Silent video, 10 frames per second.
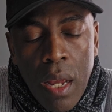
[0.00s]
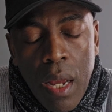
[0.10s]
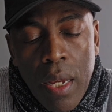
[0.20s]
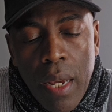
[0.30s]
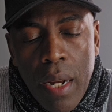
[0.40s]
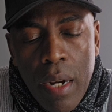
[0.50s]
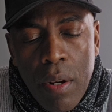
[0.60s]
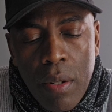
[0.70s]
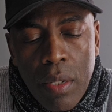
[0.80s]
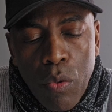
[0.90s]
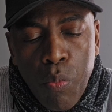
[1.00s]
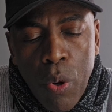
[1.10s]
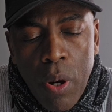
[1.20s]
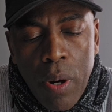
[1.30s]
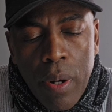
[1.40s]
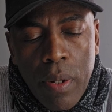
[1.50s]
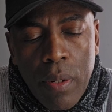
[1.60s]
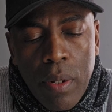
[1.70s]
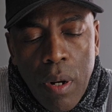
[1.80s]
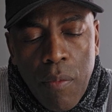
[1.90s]
Hear the word
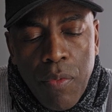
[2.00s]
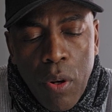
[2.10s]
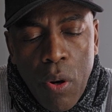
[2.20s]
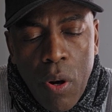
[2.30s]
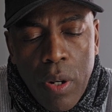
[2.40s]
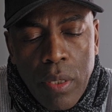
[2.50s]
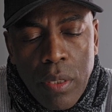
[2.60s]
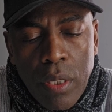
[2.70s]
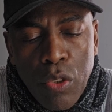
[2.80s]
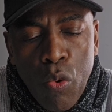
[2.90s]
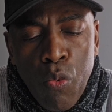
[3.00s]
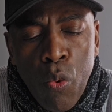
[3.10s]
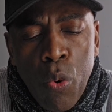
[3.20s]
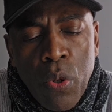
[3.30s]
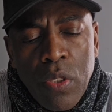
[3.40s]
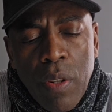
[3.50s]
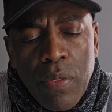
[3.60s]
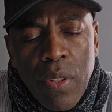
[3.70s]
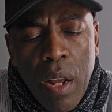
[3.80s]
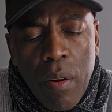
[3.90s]
of the Lord, you rulers of
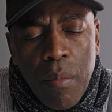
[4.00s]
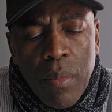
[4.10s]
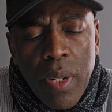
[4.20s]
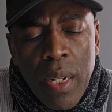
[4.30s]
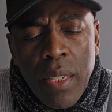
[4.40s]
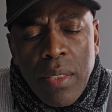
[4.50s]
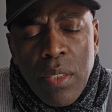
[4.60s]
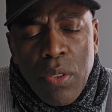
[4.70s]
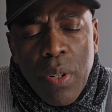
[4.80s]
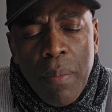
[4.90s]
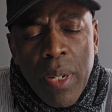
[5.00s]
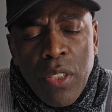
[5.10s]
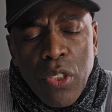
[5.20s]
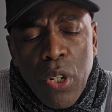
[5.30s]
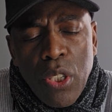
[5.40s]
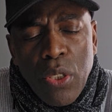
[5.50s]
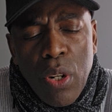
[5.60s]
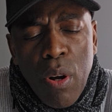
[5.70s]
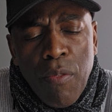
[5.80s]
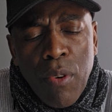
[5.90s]
Sodom. Listen to the
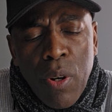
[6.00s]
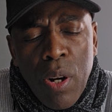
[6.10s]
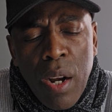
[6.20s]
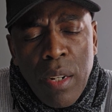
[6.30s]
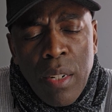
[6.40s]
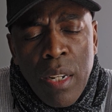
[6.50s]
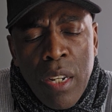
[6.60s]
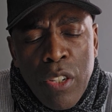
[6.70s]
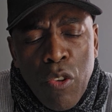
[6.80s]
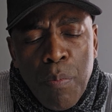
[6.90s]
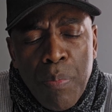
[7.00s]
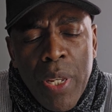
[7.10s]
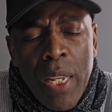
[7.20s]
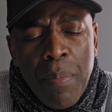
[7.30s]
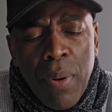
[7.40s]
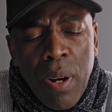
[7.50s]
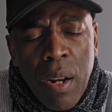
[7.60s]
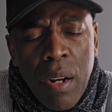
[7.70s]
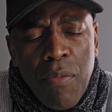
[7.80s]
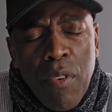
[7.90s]
instruction of our God, you
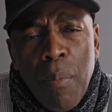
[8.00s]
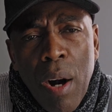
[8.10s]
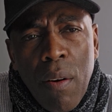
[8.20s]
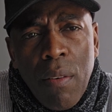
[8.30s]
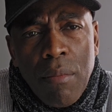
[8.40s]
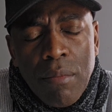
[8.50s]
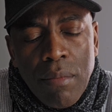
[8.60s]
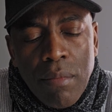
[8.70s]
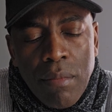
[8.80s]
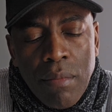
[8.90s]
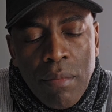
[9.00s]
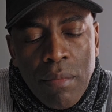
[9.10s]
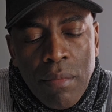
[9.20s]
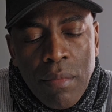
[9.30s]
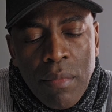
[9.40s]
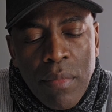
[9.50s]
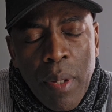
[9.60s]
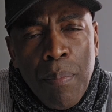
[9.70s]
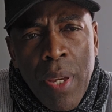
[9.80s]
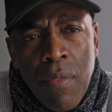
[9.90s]
people of Gomorrah. They
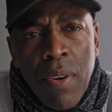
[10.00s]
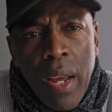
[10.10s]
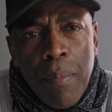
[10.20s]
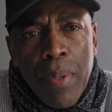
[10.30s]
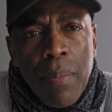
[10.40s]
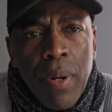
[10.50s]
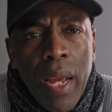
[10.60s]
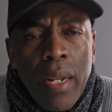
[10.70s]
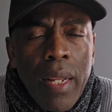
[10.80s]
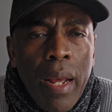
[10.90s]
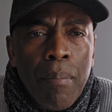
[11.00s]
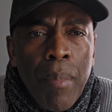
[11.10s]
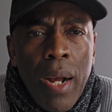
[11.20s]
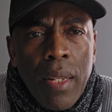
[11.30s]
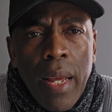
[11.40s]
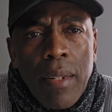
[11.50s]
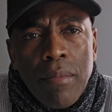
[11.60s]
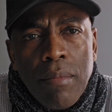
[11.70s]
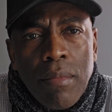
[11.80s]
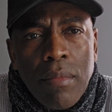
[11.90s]
behave like people like that back then,
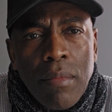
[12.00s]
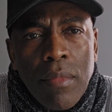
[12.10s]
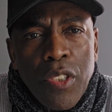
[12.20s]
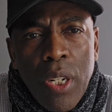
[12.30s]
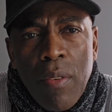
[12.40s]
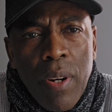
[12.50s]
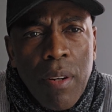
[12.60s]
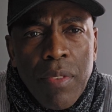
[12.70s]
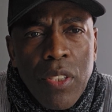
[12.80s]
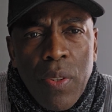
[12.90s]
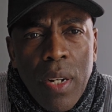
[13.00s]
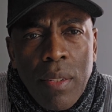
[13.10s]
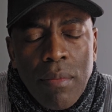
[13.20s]
children of Israel.